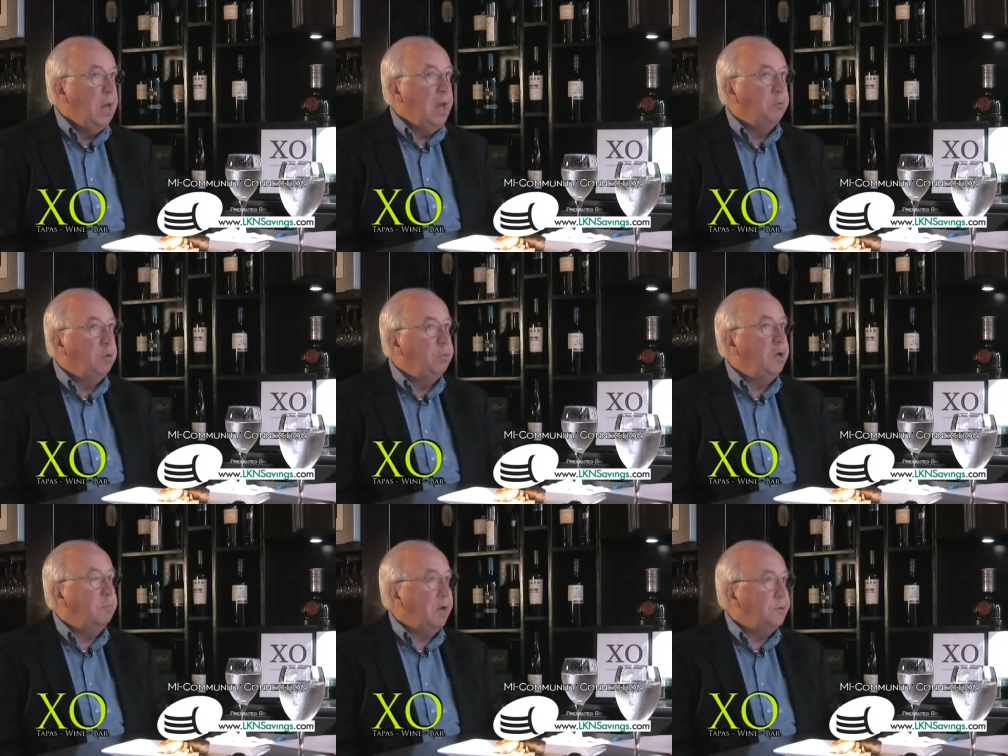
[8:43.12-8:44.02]
And we'll be
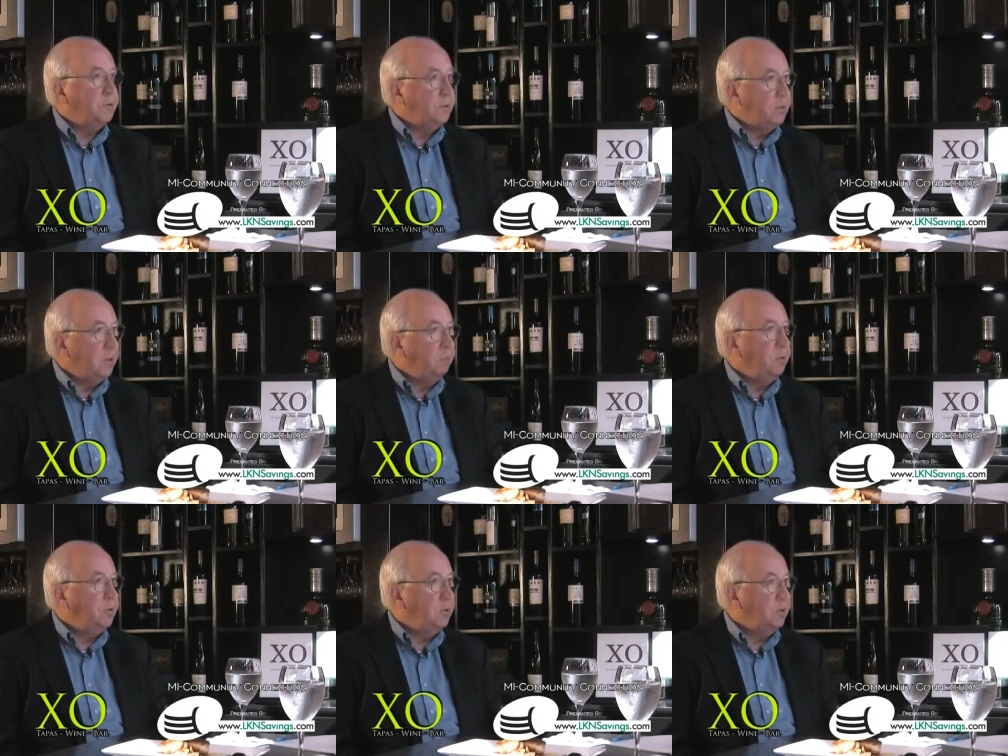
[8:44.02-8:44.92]
about the same
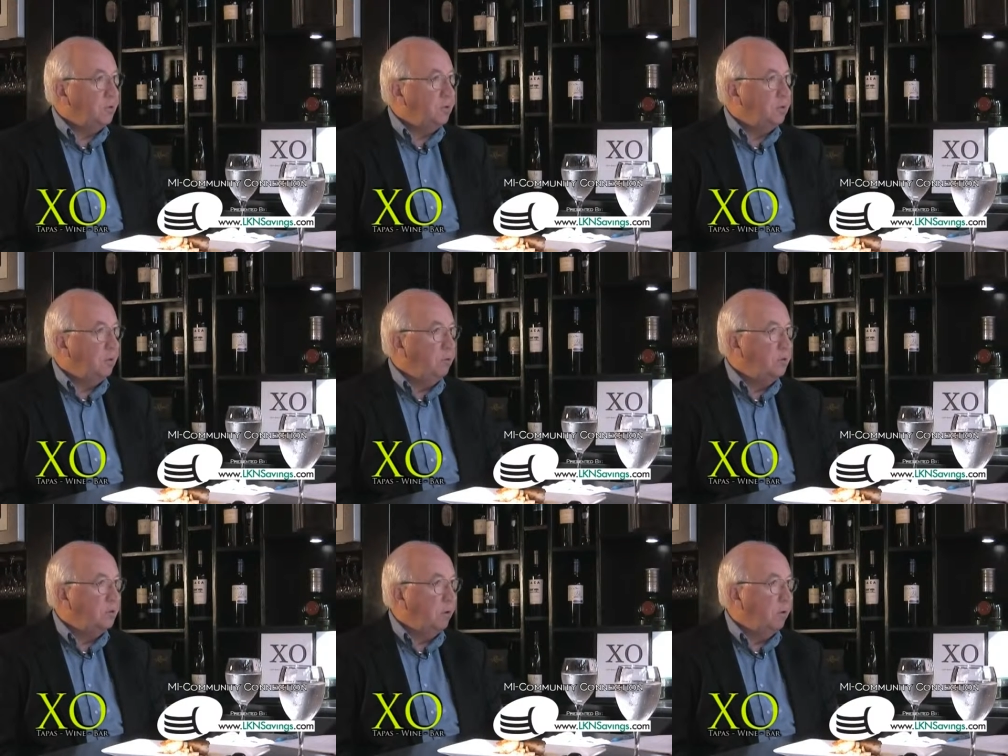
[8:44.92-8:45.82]
this year. As I say, we
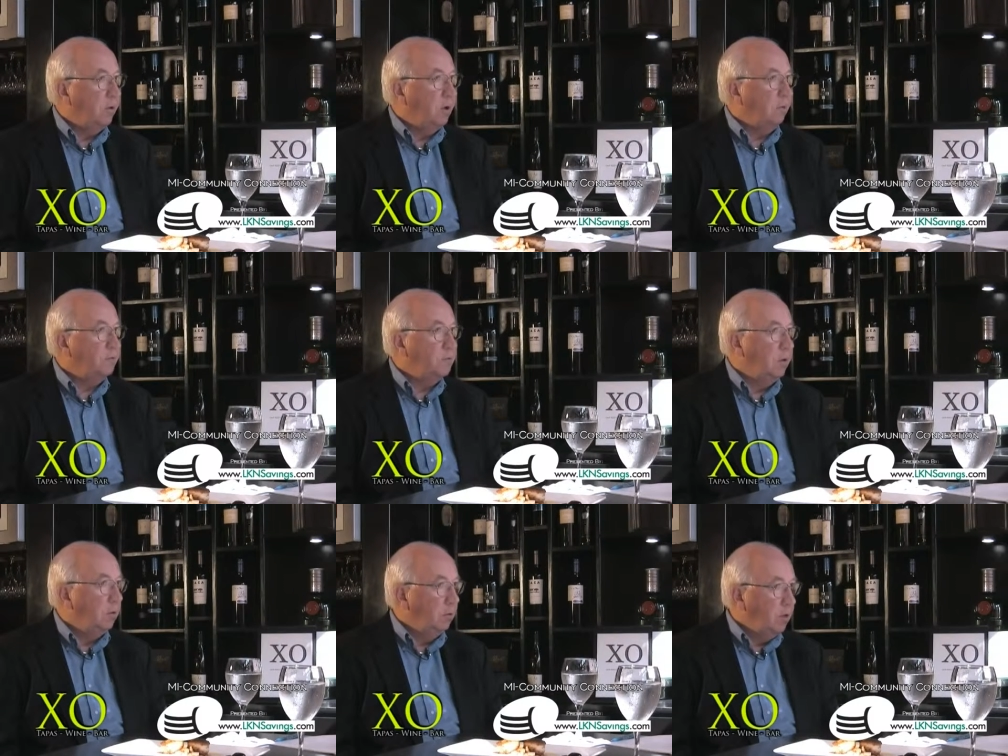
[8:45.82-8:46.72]
started off
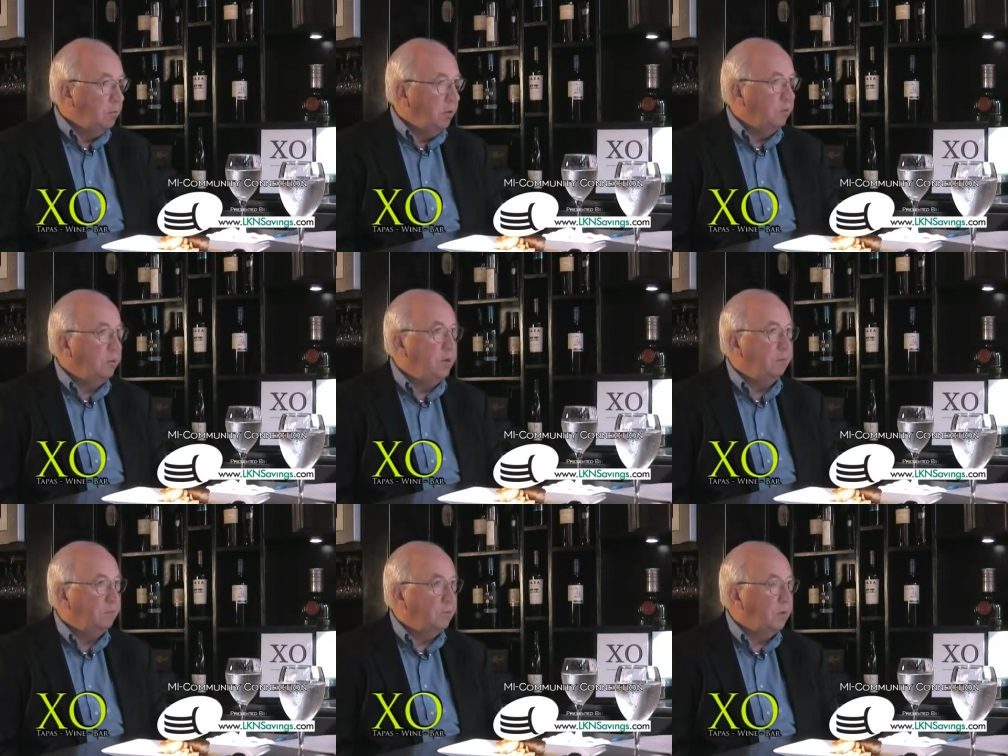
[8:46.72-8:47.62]
slowly, but we
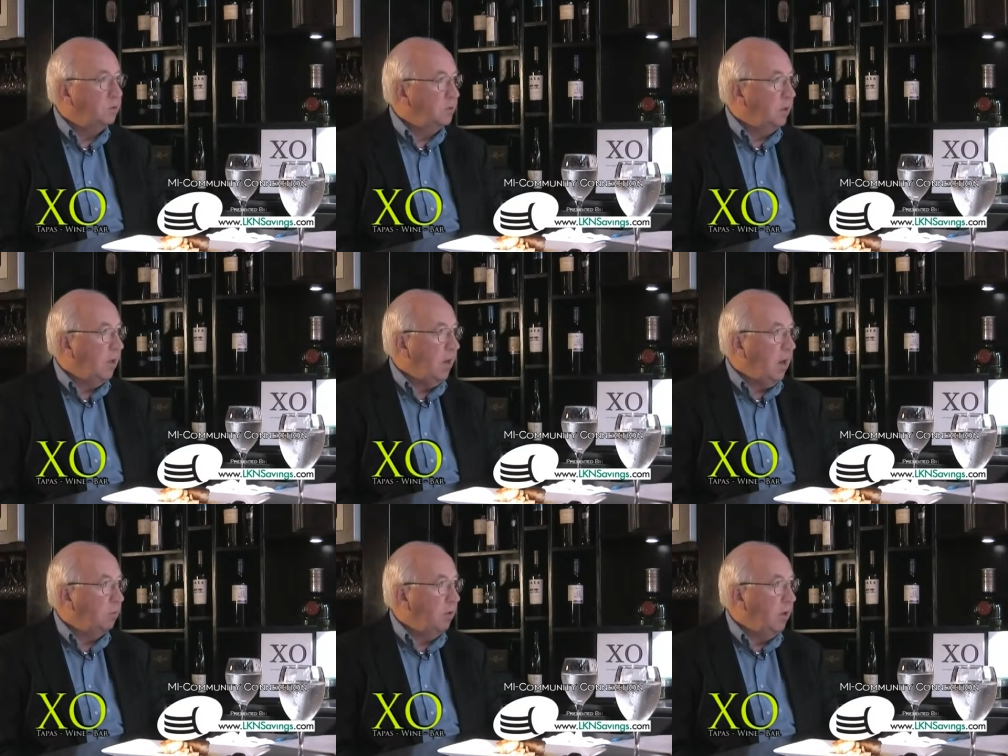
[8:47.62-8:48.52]
have closed the
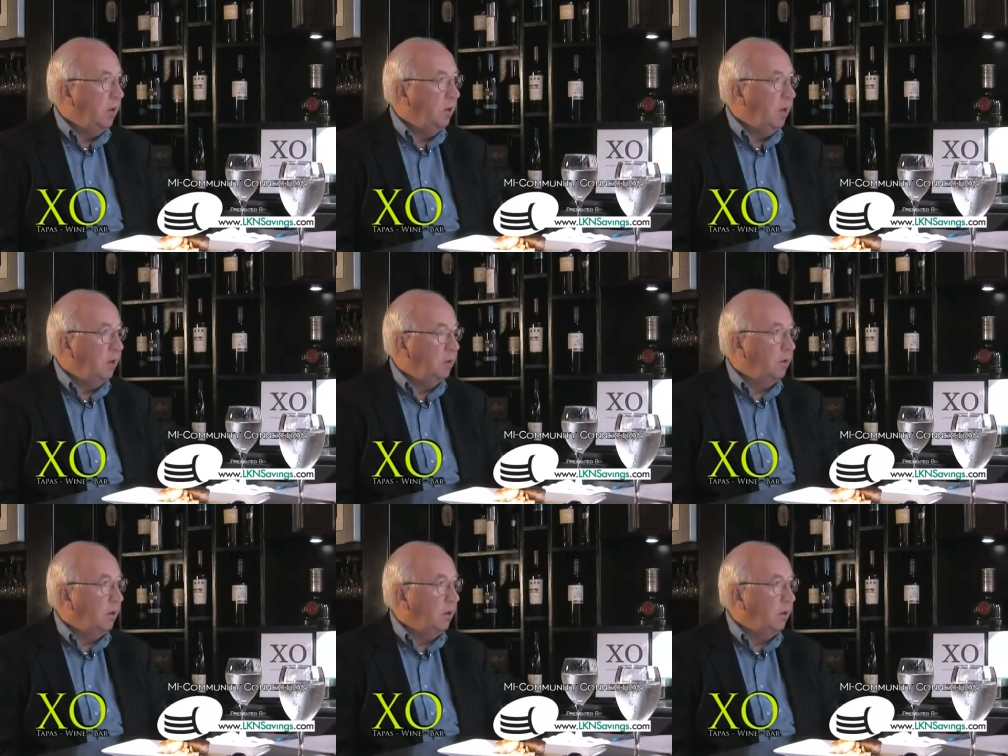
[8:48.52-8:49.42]
gap and, and
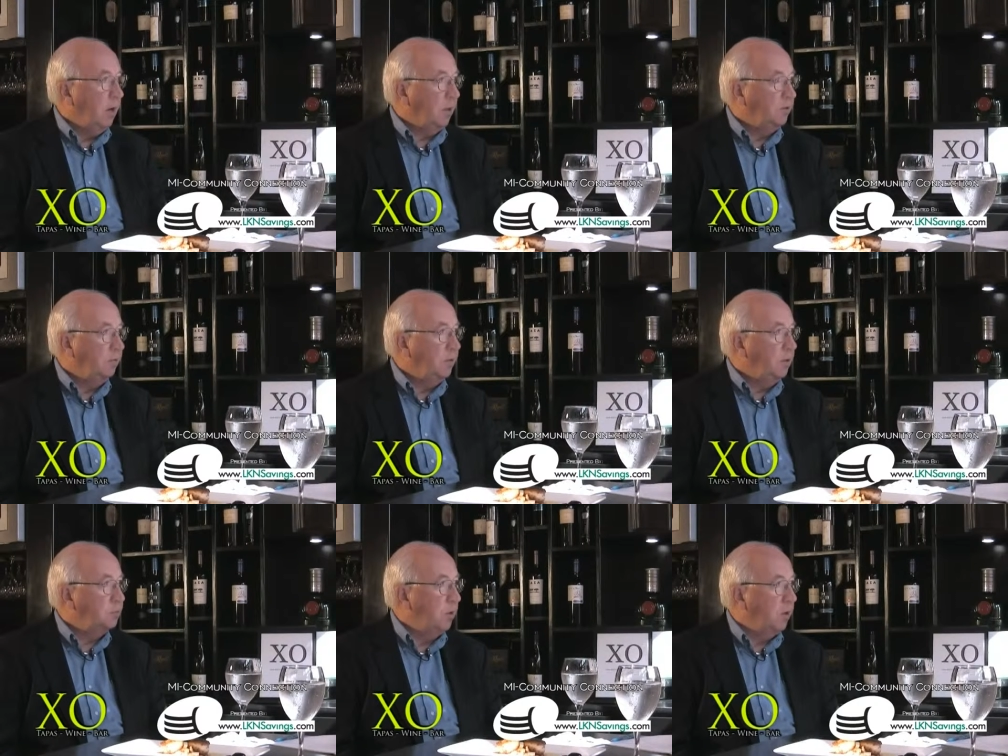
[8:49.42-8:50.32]
uh, activity
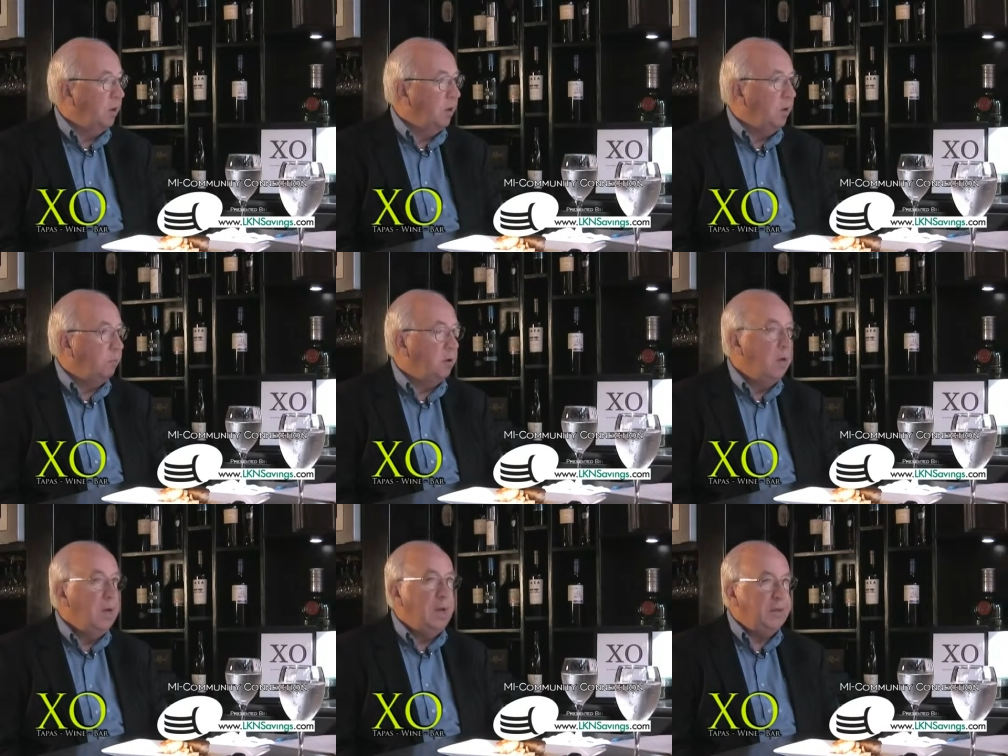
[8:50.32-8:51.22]
is picking up.
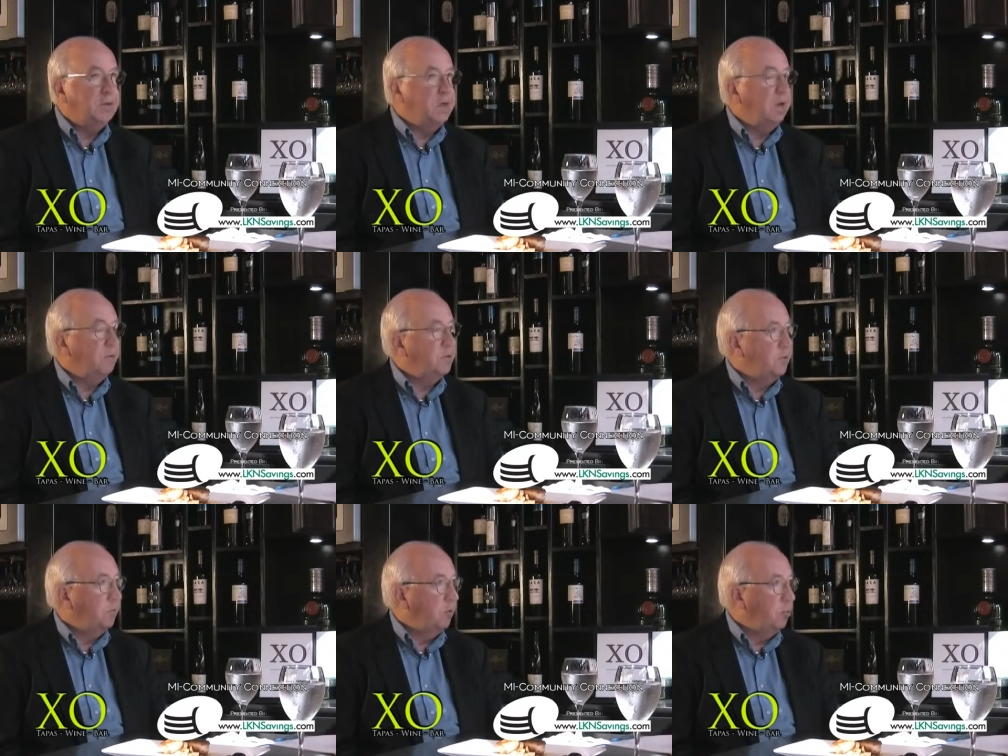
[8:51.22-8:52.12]
And that's kind of a
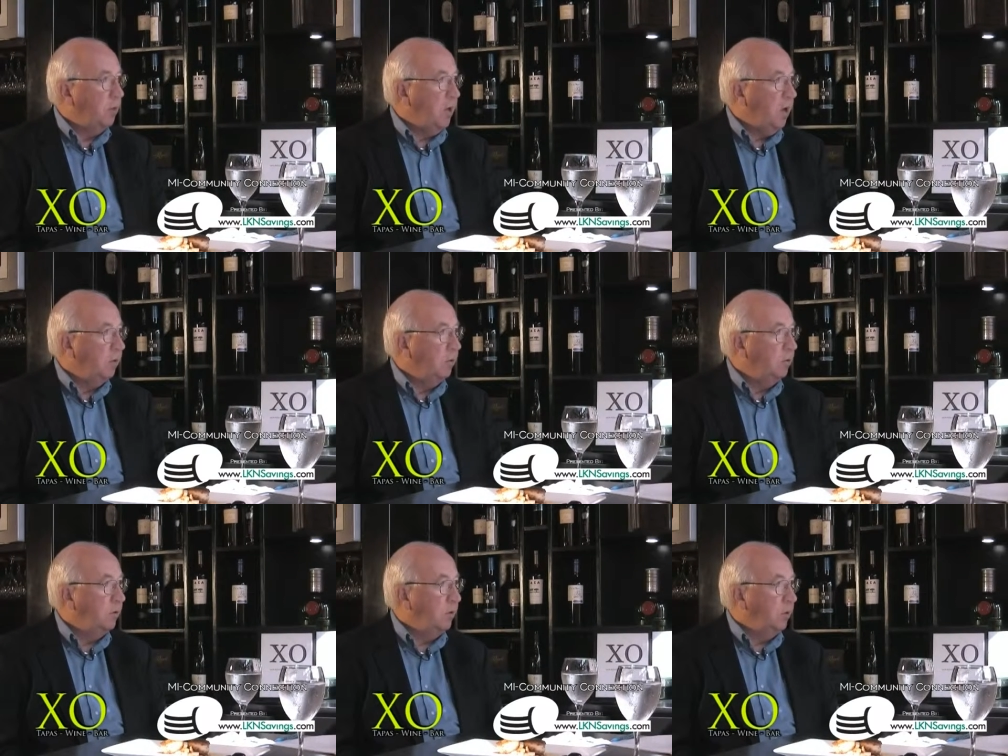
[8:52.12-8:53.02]
similar
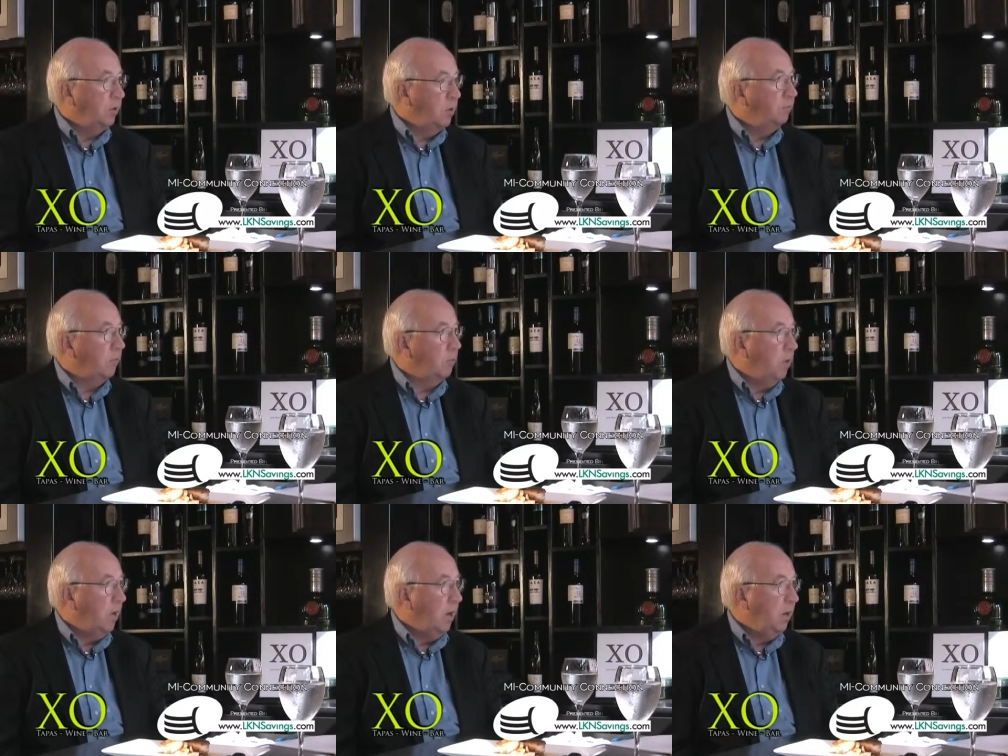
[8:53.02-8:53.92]
pattern uh,
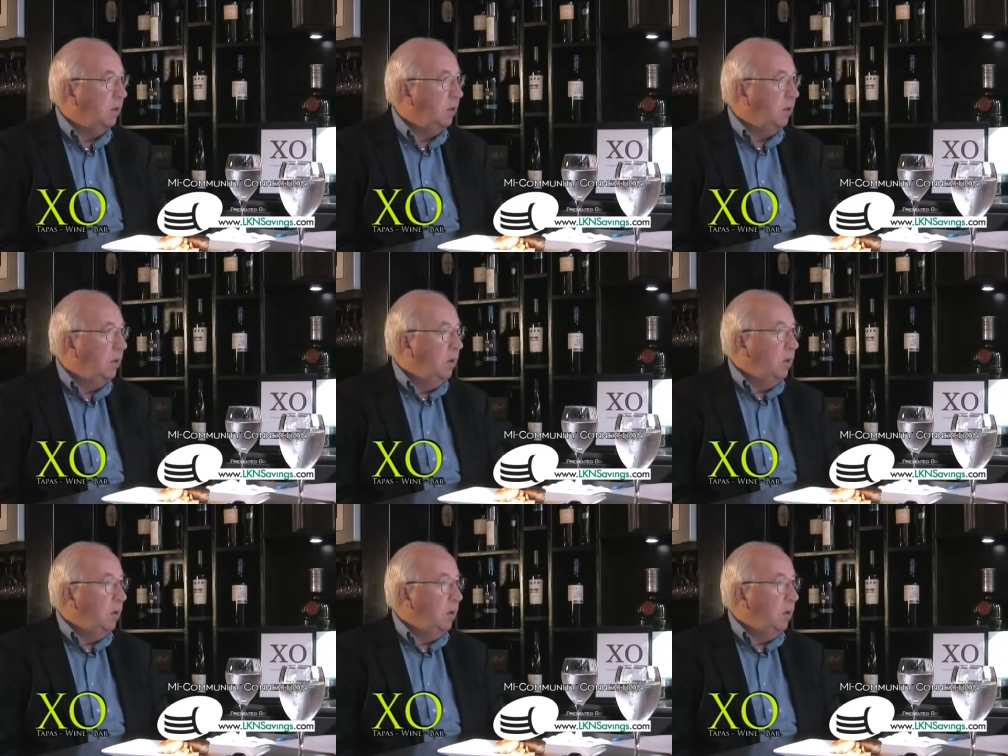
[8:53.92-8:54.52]
countrywide. Hmm.